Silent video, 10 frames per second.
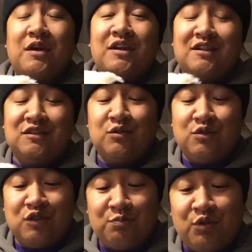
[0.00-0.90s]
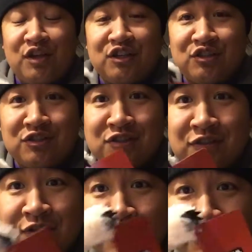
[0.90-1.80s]
Bounty exclusive plush,
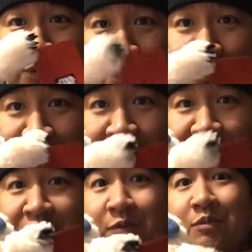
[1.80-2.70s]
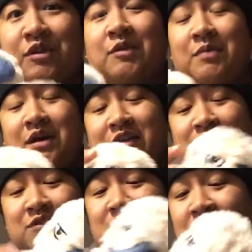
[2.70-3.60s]
so only available in the box.
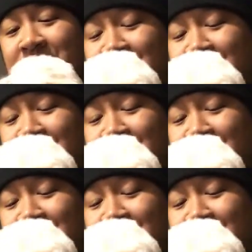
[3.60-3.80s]
So it's not